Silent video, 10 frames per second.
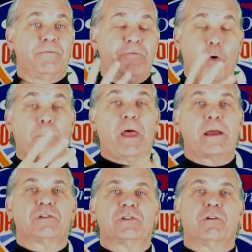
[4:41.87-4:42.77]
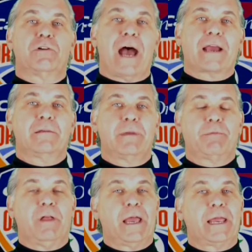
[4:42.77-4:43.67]
who are not going to be
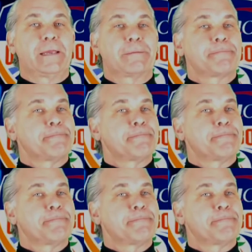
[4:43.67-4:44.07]
playing.